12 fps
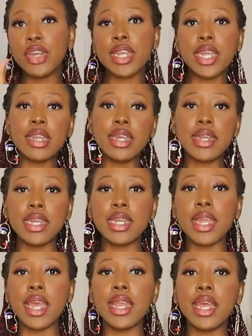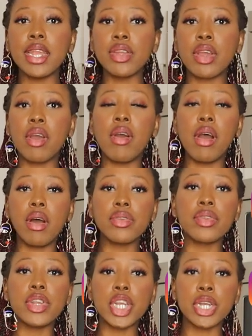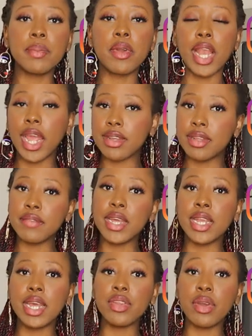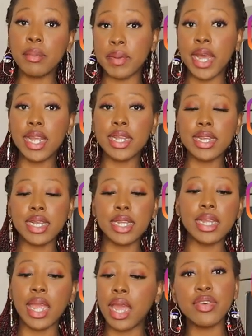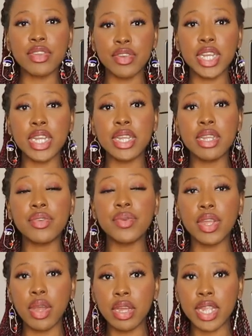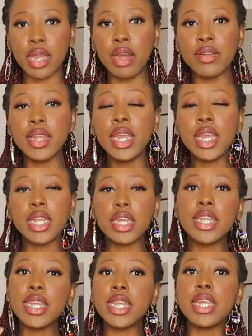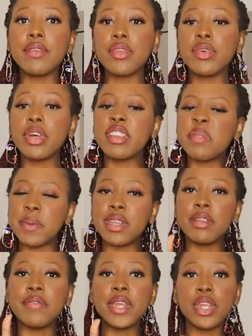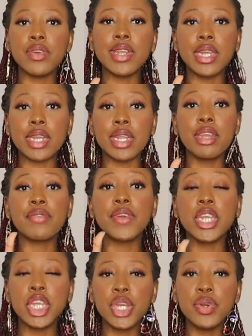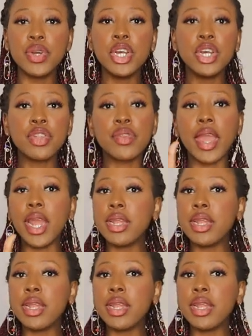You click the link and then you go onto the Shop Collective and then you apply that link and associate it to your account. They're gonna give you a specific unique link for you. So